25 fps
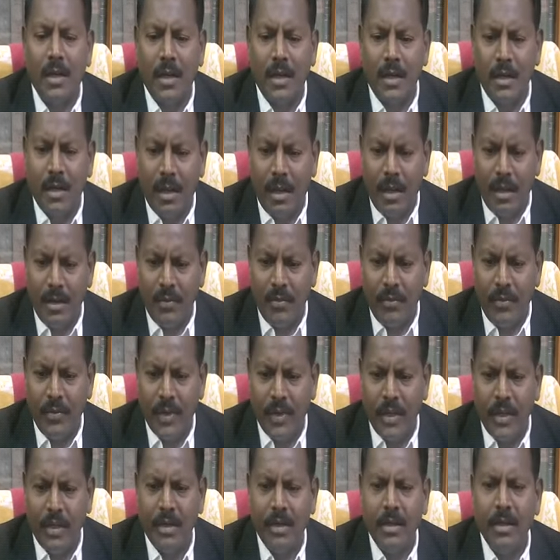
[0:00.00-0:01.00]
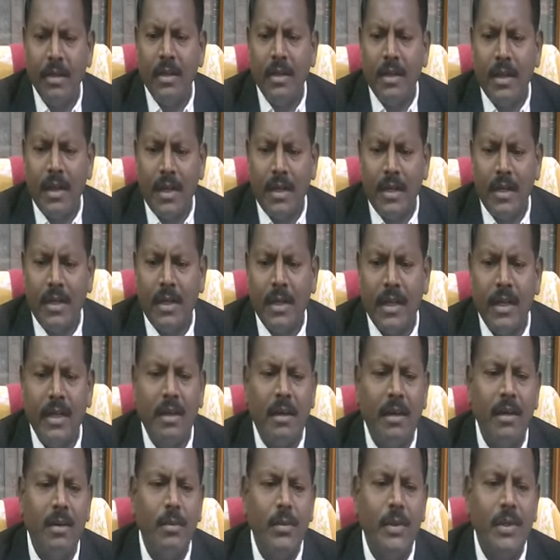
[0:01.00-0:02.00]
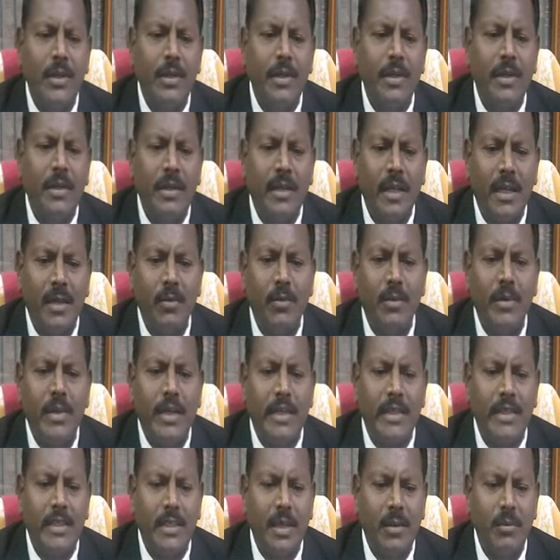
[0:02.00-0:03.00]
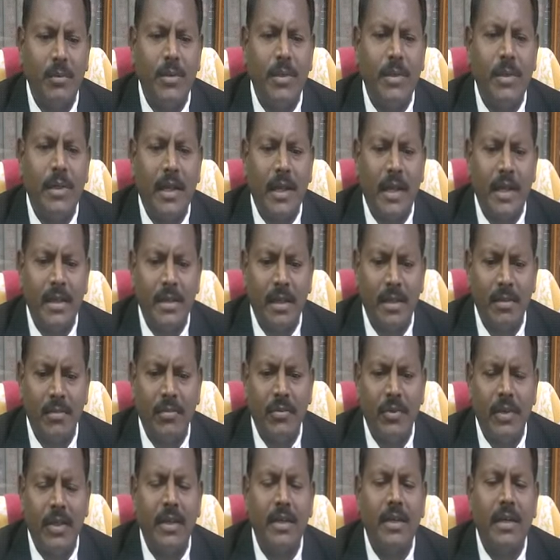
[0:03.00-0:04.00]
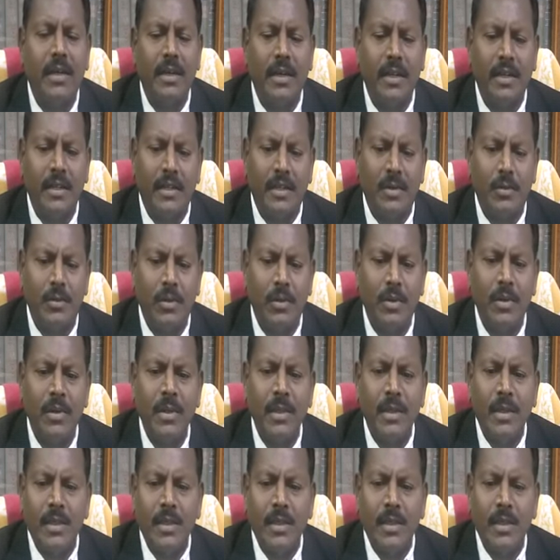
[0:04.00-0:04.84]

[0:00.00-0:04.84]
and unfair and cannot be termed except as unfair and unreasonable.